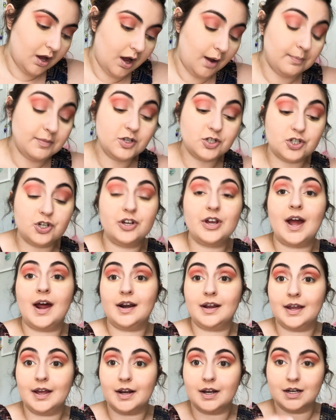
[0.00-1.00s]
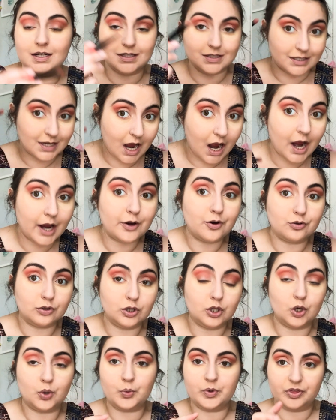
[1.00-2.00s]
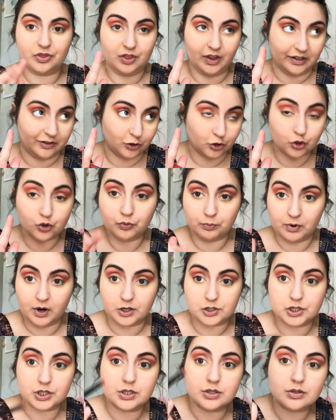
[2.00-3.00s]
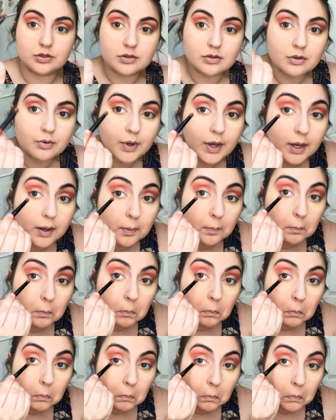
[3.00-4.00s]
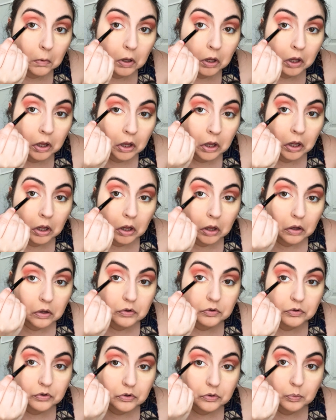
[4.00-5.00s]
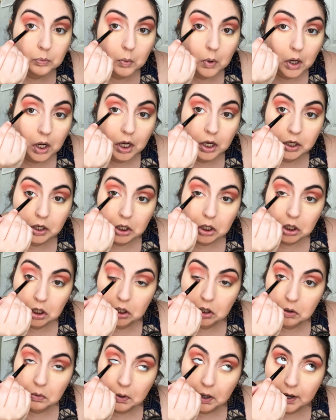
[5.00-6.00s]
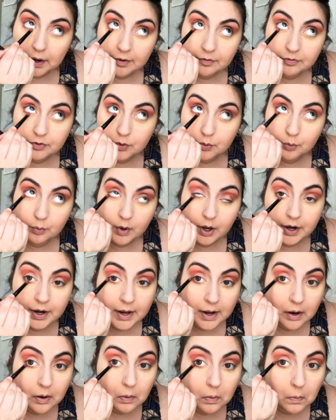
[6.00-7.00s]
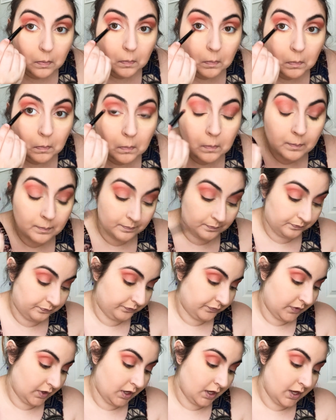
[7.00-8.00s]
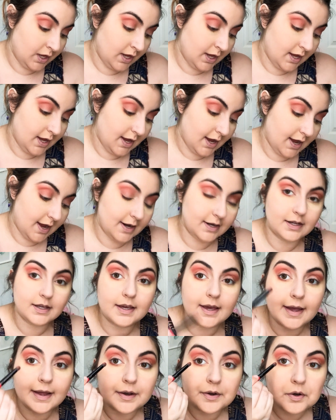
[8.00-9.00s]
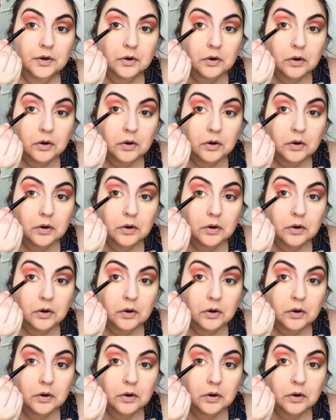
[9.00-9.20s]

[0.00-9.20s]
I'm gonna show you how to get an entire look with like 2 brushes, okay? This is why you don't have to run out and get